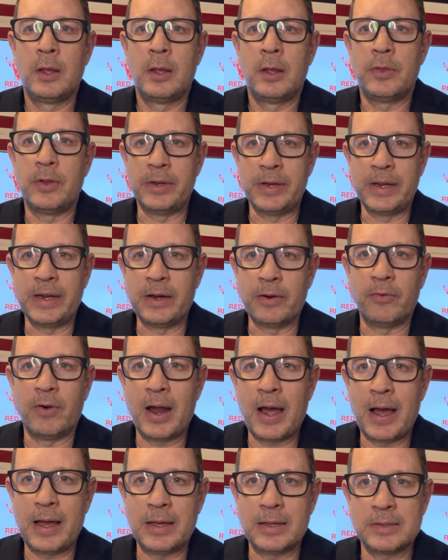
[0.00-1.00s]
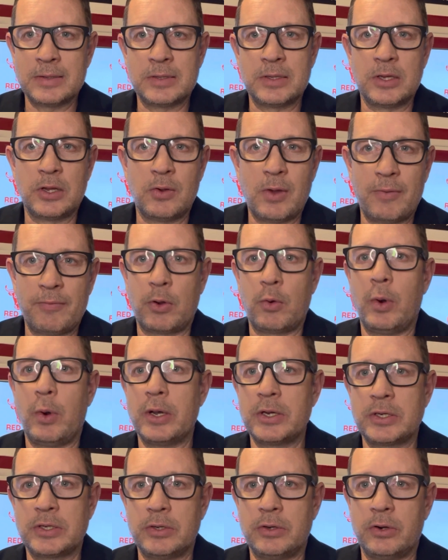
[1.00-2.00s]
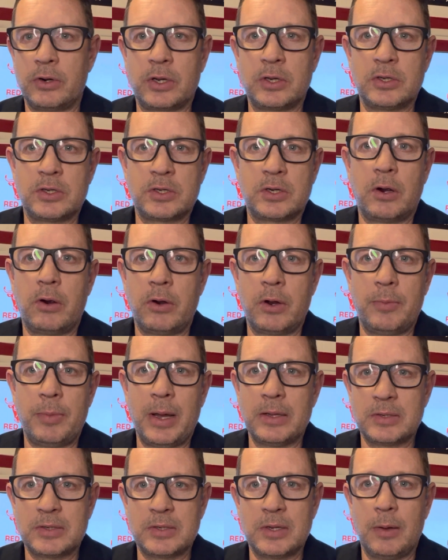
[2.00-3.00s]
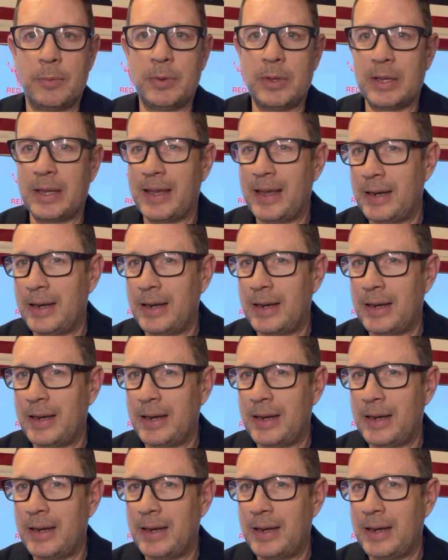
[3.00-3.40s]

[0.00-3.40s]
the need arise that you have a question or concern about something,